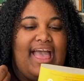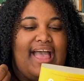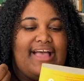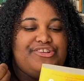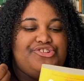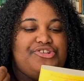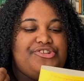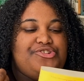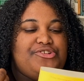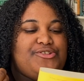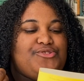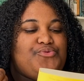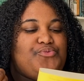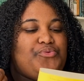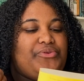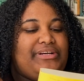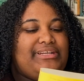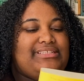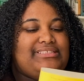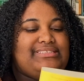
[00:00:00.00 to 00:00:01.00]
She just
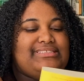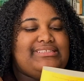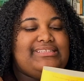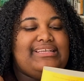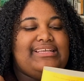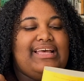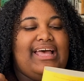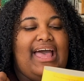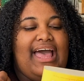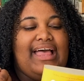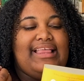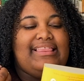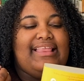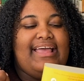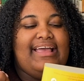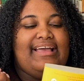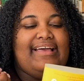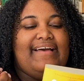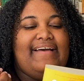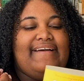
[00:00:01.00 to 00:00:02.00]
wants
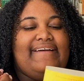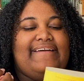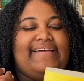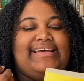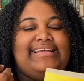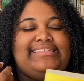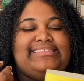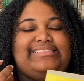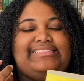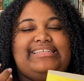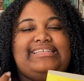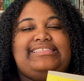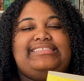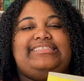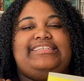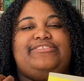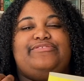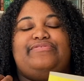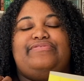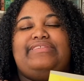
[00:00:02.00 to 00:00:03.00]
like a
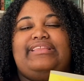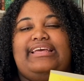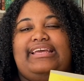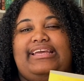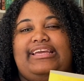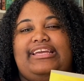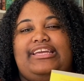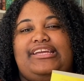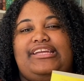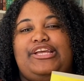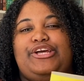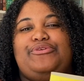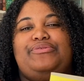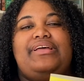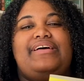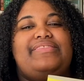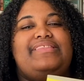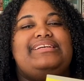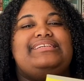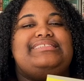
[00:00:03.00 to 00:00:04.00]
consistent fling, you know,
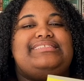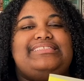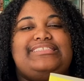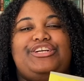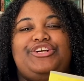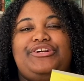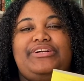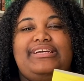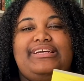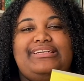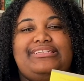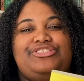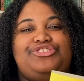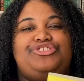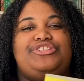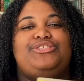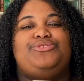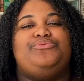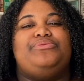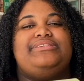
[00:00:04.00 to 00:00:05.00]
nothing serious. She
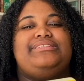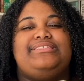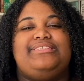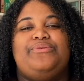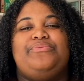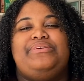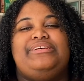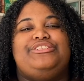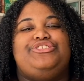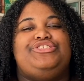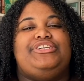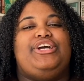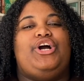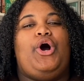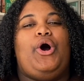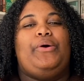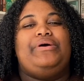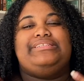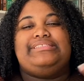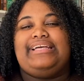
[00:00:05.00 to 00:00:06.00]
just wants someone she can
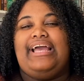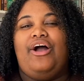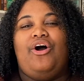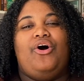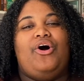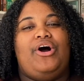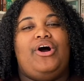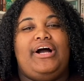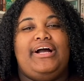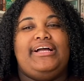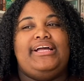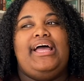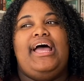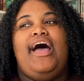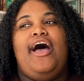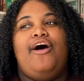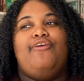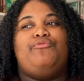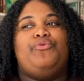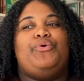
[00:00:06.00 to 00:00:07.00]
always count on
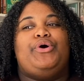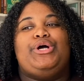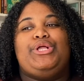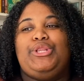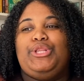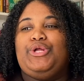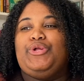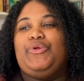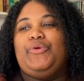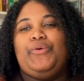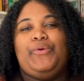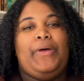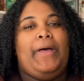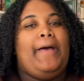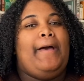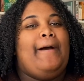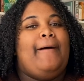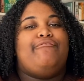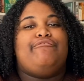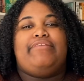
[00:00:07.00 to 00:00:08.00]
for a little
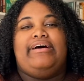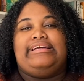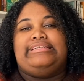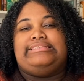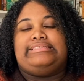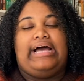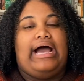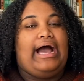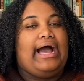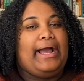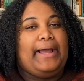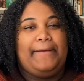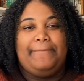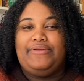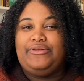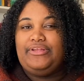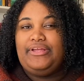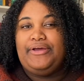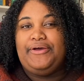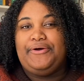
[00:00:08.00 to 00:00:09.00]
fun time,
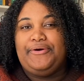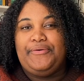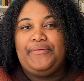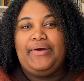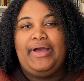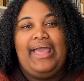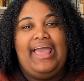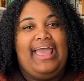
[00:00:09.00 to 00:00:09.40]
you know.